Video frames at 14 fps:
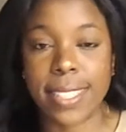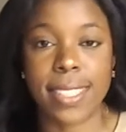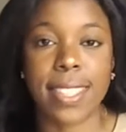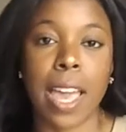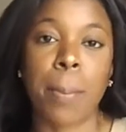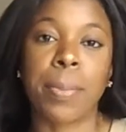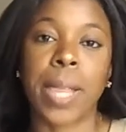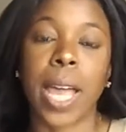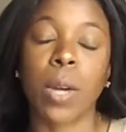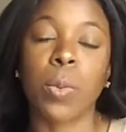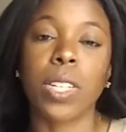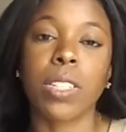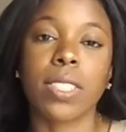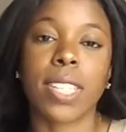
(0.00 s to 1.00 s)
that
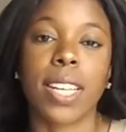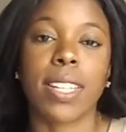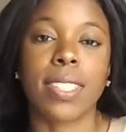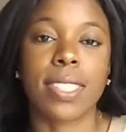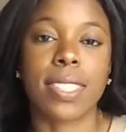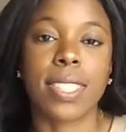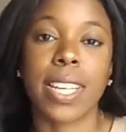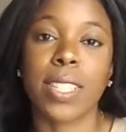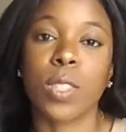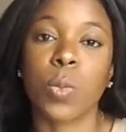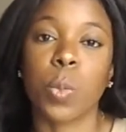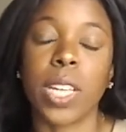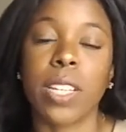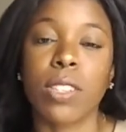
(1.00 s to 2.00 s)
Plaquenil takes 6
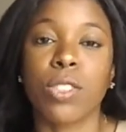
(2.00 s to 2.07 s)
weeks